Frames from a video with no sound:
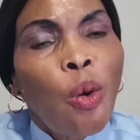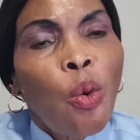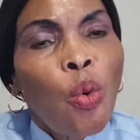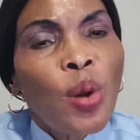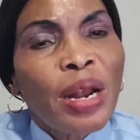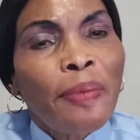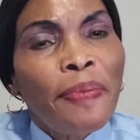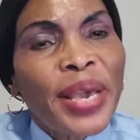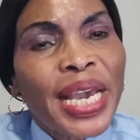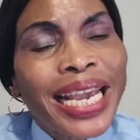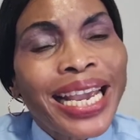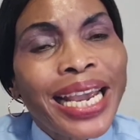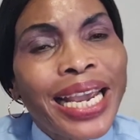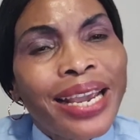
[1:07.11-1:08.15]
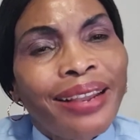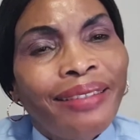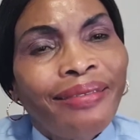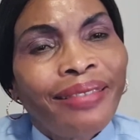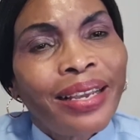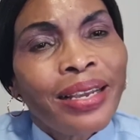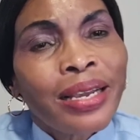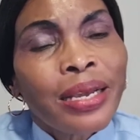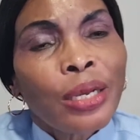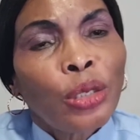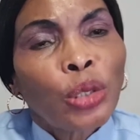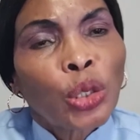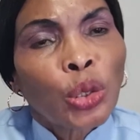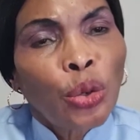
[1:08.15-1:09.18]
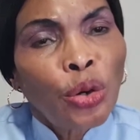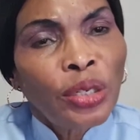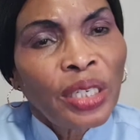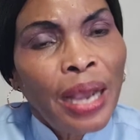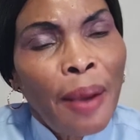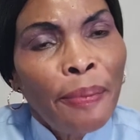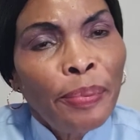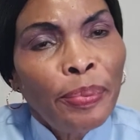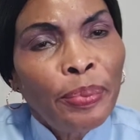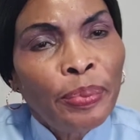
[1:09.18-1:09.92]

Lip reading: will be in the scrotum.